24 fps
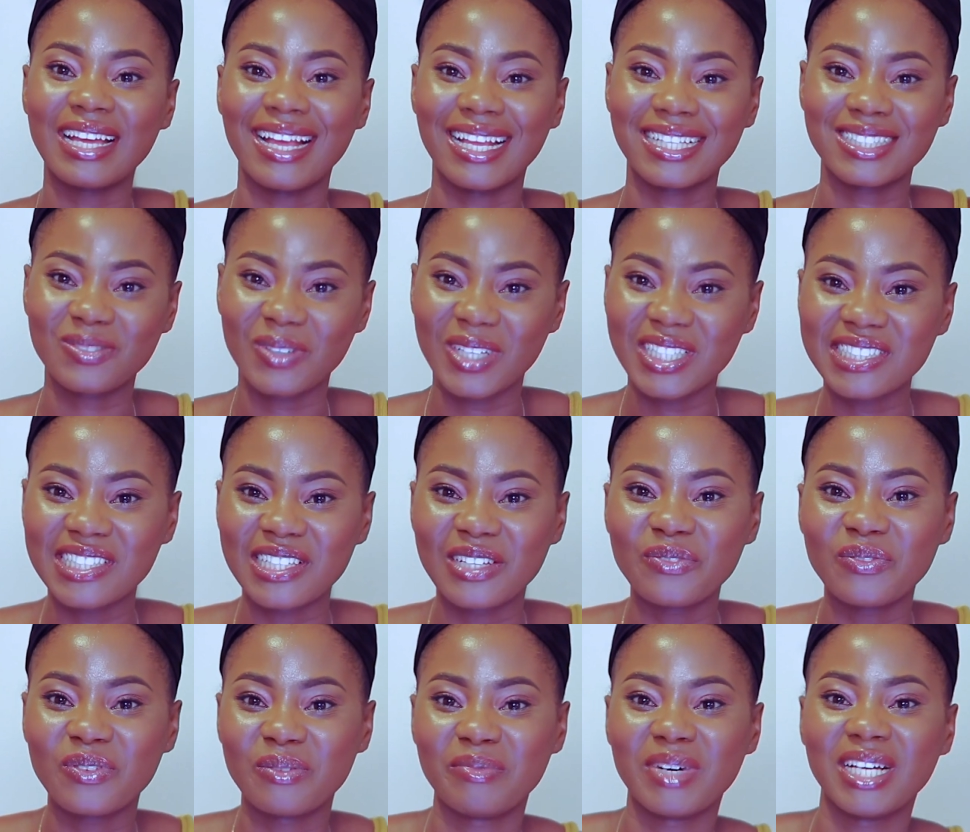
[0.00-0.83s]

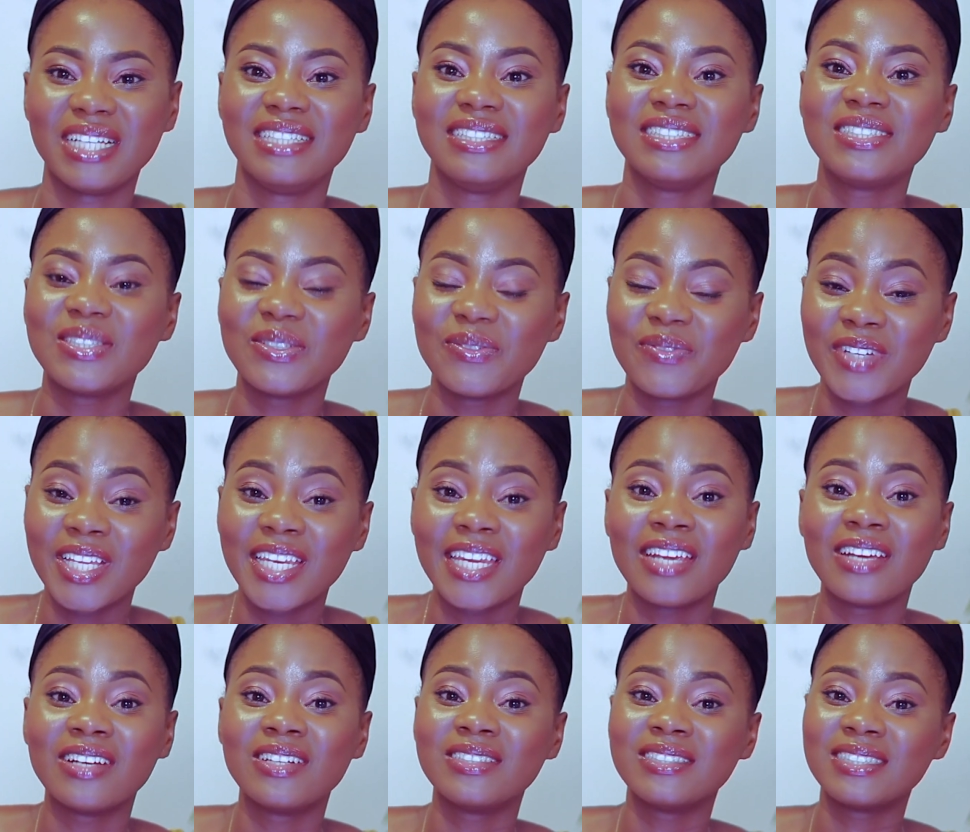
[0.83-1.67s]
especially for my YouTube
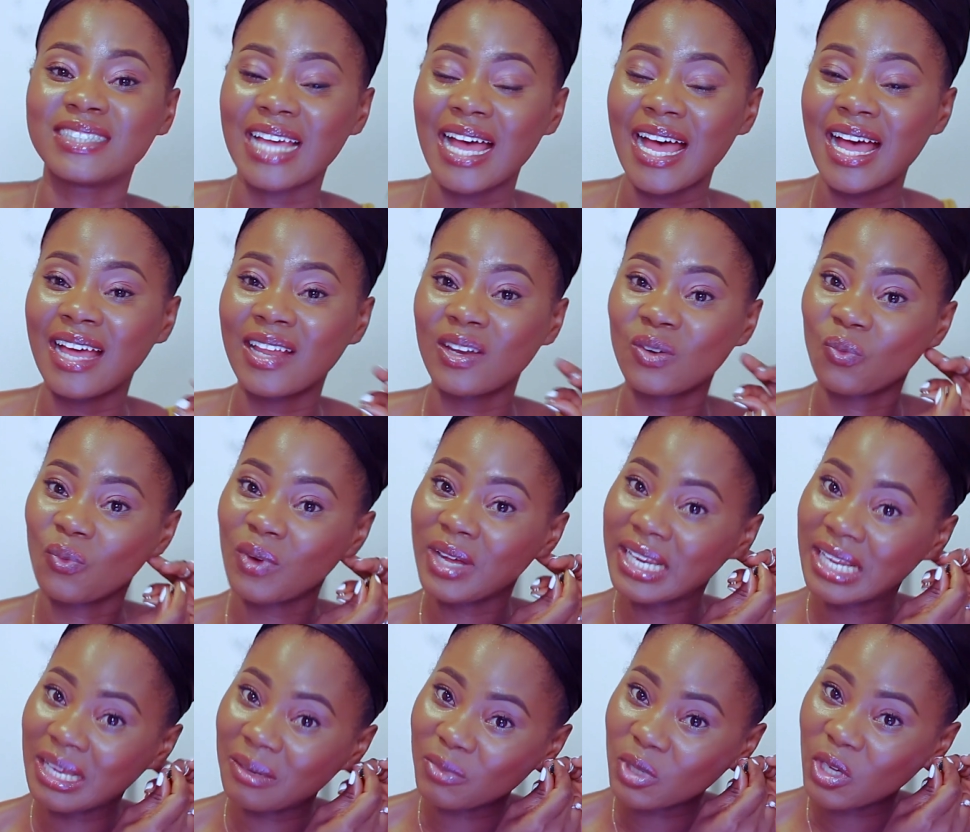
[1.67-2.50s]
videos and
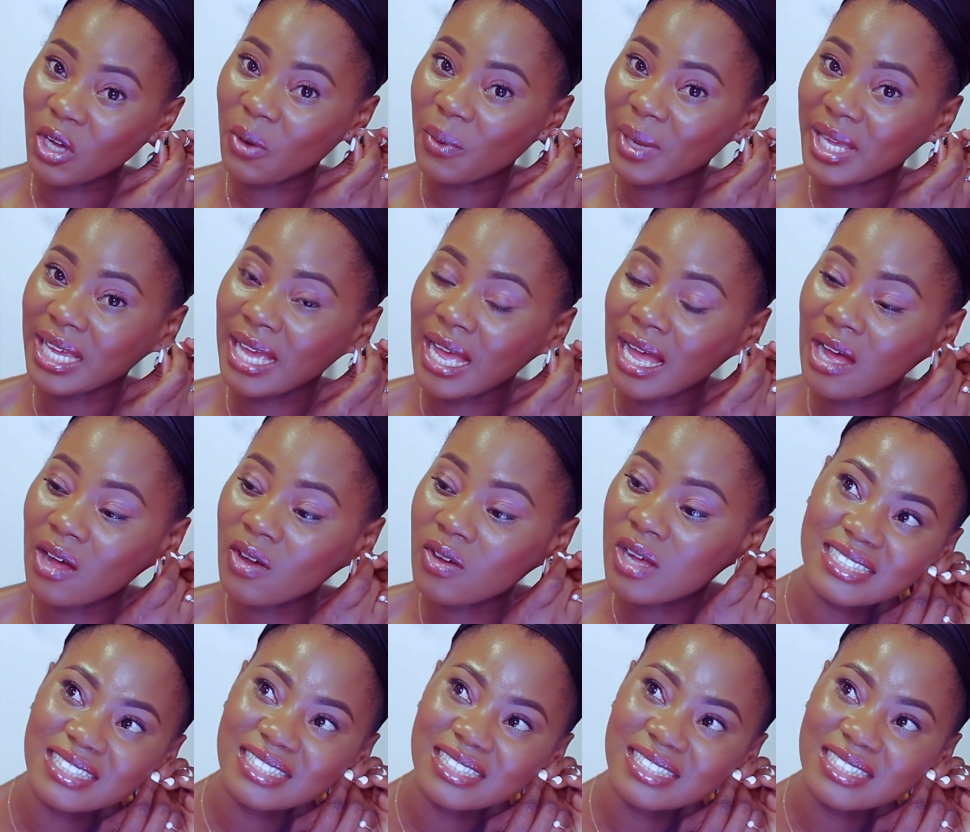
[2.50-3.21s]
when I'm going out.